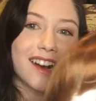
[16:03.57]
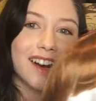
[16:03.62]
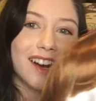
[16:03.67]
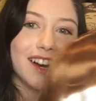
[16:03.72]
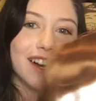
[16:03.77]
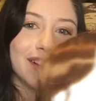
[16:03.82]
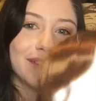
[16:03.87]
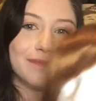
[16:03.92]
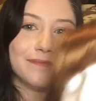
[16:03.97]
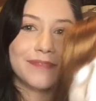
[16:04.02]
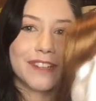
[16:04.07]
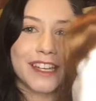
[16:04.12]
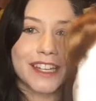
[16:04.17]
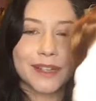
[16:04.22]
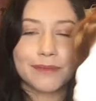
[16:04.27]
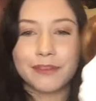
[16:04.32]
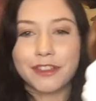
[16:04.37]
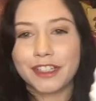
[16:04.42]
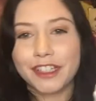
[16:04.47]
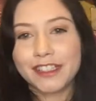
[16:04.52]
um, and
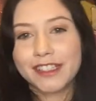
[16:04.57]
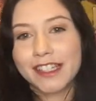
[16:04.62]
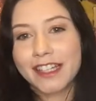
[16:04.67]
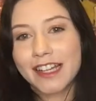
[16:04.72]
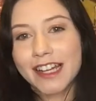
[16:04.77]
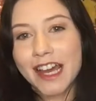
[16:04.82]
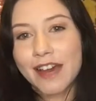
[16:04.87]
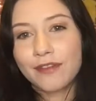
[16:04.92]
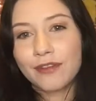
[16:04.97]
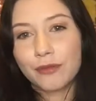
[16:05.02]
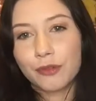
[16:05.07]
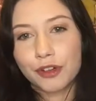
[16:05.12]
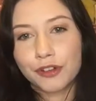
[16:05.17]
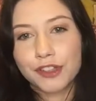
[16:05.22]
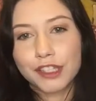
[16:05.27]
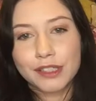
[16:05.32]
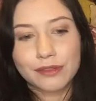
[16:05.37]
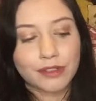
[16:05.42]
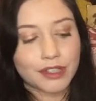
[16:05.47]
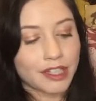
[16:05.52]
I'm really excited. I haven't worn
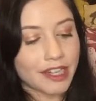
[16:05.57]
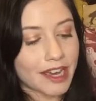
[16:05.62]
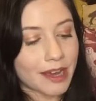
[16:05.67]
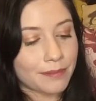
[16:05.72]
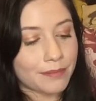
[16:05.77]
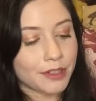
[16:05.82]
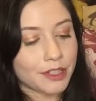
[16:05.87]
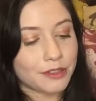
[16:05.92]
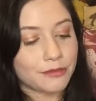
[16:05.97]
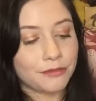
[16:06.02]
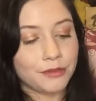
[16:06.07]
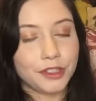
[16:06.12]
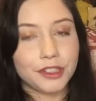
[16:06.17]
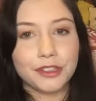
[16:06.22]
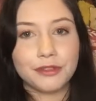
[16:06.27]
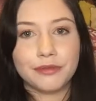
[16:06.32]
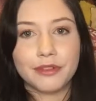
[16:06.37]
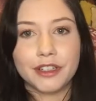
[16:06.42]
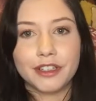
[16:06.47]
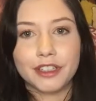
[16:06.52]
this one yet, but it's
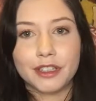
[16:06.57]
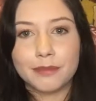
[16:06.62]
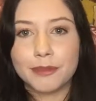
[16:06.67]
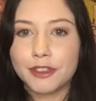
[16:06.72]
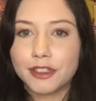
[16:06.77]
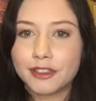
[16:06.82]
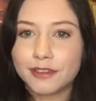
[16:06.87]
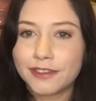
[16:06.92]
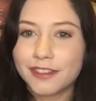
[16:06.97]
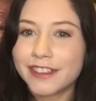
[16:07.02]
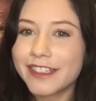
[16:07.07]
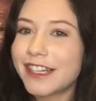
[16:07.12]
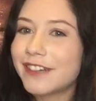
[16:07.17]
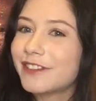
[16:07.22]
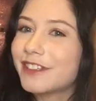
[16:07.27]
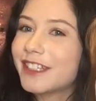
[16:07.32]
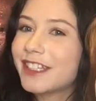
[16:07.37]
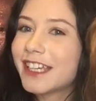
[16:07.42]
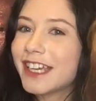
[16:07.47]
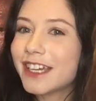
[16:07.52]
really, really beautiful, and I
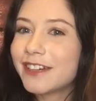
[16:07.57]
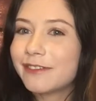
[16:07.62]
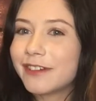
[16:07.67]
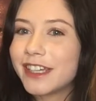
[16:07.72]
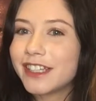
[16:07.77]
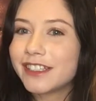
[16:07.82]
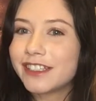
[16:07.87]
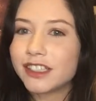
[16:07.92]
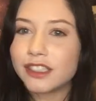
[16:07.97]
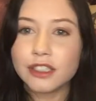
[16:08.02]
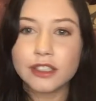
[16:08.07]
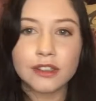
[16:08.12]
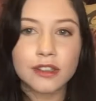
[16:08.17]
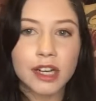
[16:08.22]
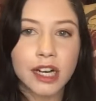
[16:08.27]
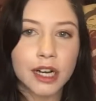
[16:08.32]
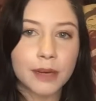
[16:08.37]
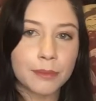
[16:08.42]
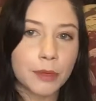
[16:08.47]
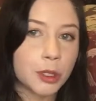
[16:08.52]
really can't wait to.
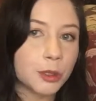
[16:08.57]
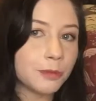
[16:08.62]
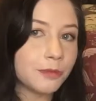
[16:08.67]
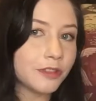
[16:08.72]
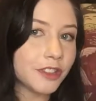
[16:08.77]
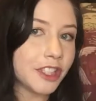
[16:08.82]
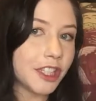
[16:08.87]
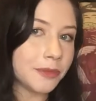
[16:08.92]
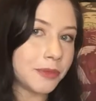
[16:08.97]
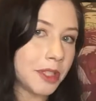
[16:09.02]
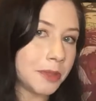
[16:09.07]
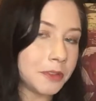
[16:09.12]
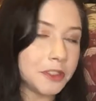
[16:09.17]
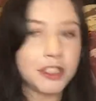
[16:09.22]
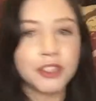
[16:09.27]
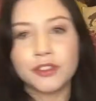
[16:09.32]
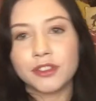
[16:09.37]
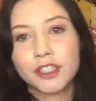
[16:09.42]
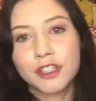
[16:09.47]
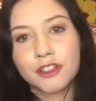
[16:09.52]
Um, hopefully I'll be able to
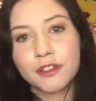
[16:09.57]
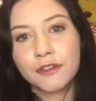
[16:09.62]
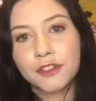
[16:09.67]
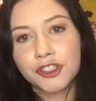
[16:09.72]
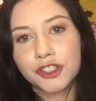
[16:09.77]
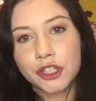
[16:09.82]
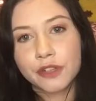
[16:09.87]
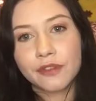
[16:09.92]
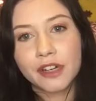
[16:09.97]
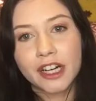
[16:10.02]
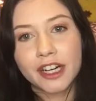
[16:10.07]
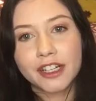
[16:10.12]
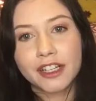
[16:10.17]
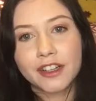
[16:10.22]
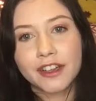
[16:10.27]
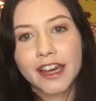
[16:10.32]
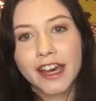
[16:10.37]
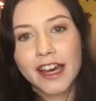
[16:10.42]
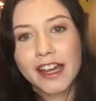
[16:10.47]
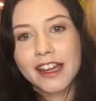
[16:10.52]
do another version of Anna
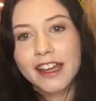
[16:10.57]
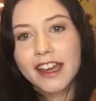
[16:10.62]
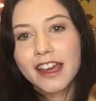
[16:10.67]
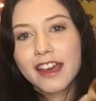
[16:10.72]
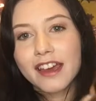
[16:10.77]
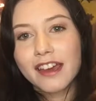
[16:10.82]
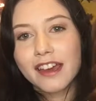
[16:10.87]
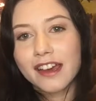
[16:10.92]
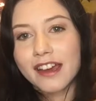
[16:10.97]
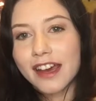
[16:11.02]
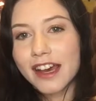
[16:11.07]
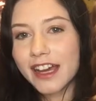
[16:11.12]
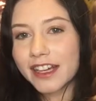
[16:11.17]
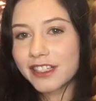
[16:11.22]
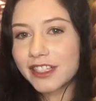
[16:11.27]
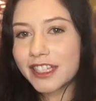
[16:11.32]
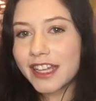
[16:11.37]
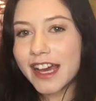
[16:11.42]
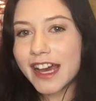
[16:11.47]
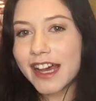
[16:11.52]
that
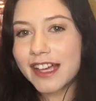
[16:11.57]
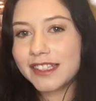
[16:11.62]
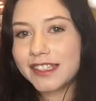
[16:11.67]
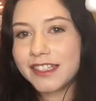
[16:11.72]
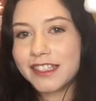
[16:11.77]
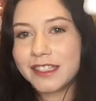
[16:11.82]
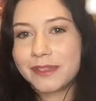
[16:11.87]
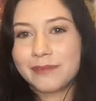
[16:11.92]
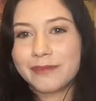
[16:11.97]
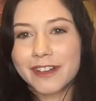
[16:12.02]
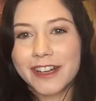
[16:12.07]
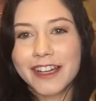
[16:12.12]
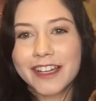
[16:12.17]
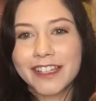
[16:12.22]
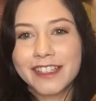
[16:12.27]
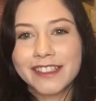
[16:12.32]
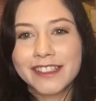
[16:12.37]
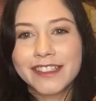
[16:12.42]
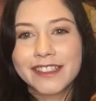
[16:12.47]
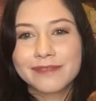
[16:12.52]
actually has these
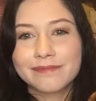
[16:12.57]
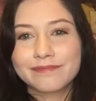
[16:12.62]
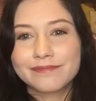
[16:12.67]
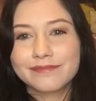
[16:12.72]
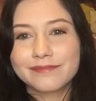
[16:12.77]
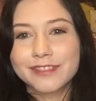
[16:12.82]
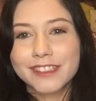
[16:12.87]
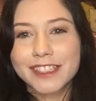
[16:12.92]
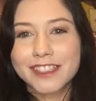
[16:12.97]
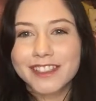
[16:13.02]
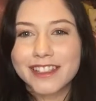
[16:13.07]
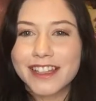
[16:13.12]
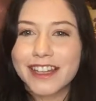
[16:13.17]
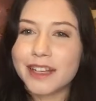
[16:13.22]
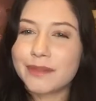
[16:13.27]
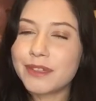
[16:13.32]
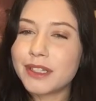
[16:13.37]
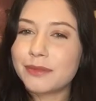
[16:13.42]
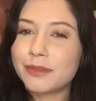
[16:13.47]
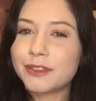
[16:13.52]
braids so that
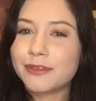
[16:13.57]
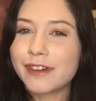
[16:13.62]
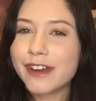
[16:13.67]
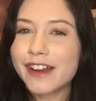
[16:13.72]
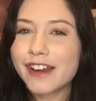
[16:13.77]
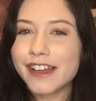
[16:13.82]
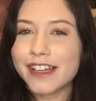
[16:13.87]
I'll be able to wear